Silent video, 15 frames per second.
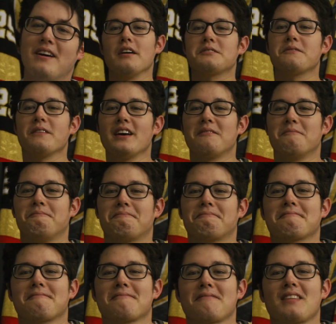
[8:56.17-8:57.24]
That's fun
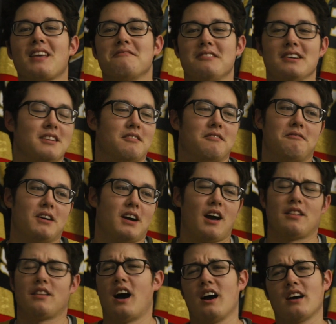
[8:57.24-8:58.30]
fun.
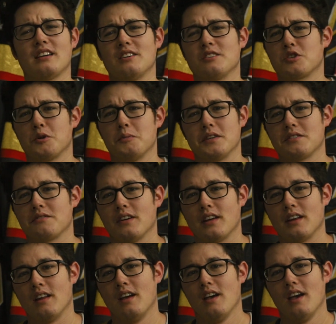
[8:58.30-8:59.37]
Oh, hockey is so much fun.